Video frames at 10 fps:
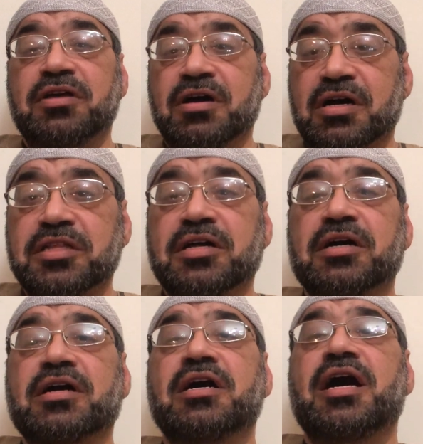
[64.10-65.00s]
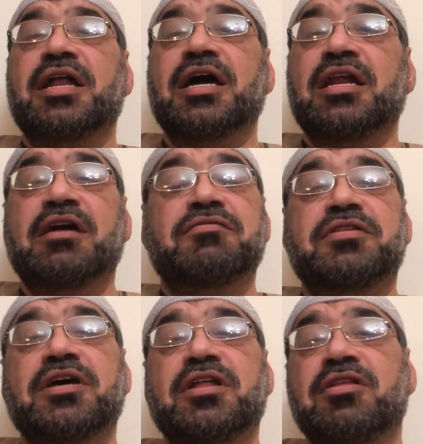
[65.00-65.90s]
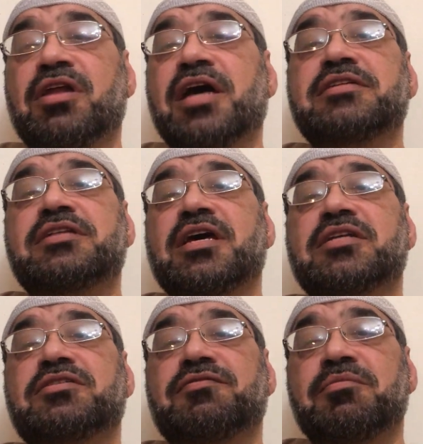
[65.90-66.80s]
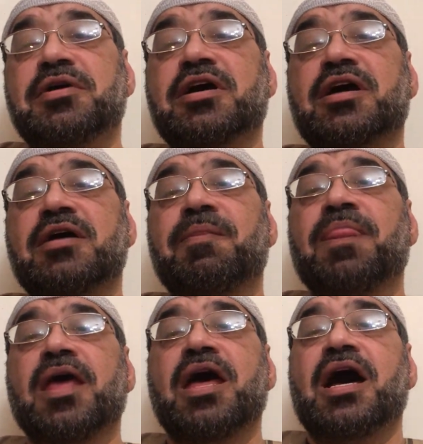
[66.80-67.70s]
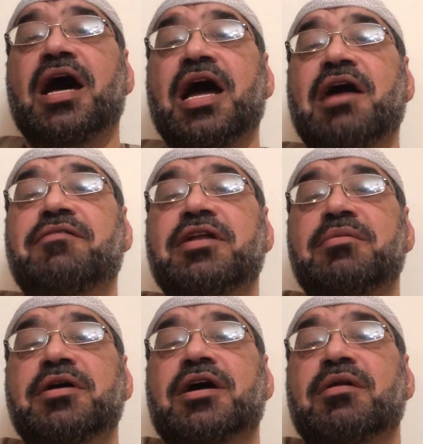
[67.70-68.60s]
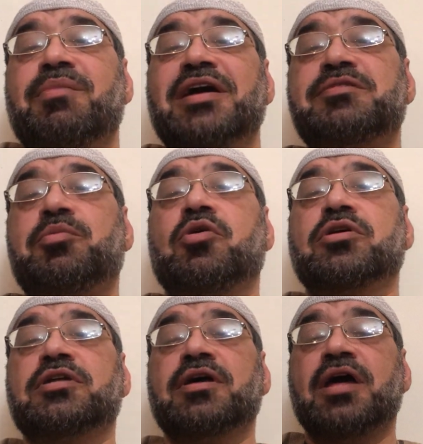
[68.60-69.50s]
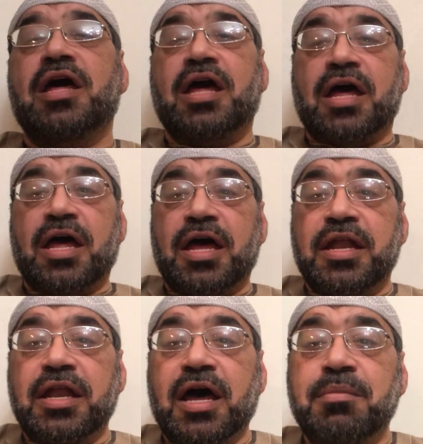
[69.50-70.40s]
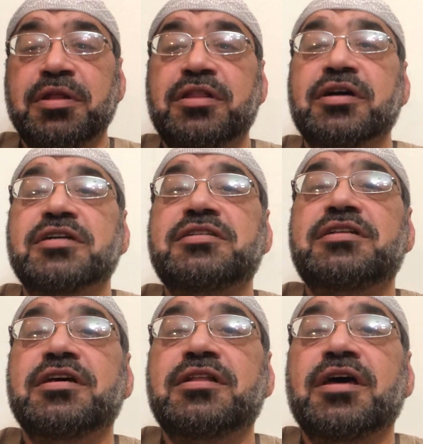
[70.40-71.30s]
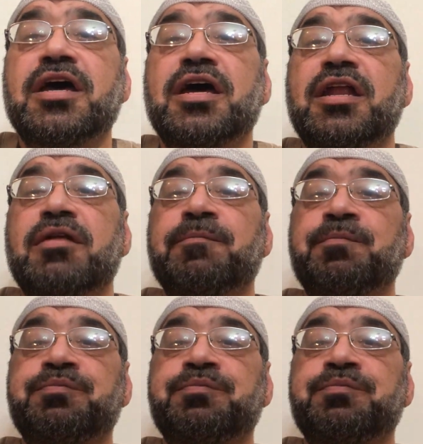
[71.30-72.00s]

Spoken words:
in Qatar, and I lived in the United States of America. I have an American passport, and I'm interested in